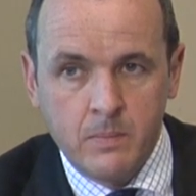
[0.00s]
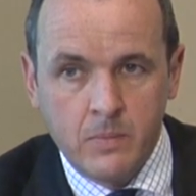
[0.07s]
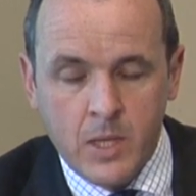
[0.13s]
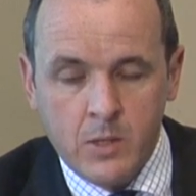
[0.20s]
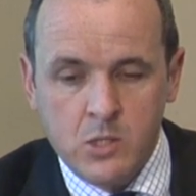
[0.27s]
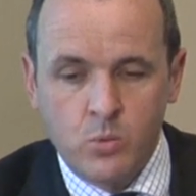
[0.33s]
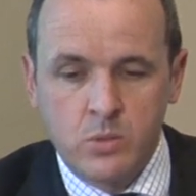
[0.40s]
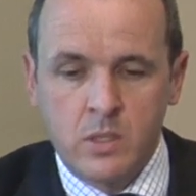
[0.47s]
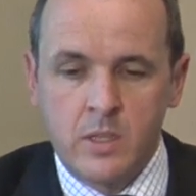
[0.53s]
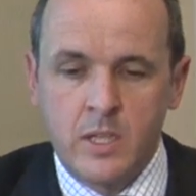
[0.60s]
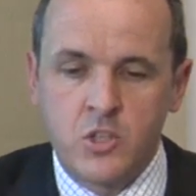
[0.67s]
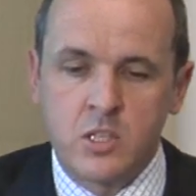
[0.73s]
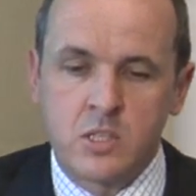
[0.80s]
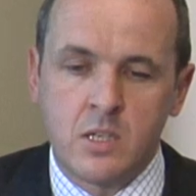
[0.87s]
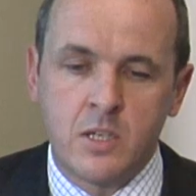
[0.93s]
That's what the
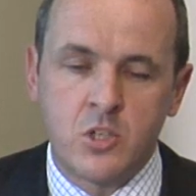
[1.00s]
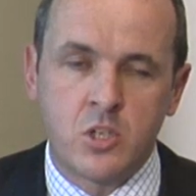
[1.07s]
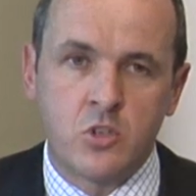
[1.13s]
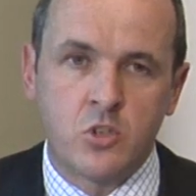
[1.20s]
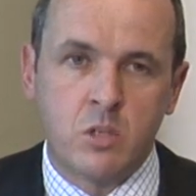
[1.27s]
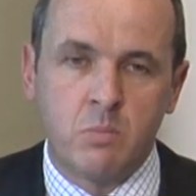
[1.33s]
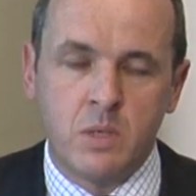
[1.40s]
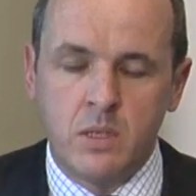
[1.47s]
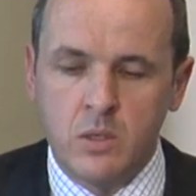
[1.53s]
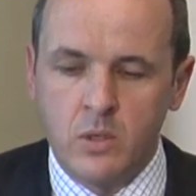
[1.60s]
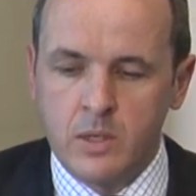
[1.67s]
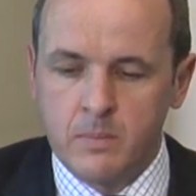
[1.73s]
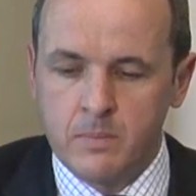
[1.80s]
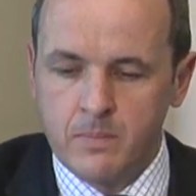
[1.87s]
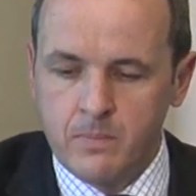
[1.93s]
legislation should be doing.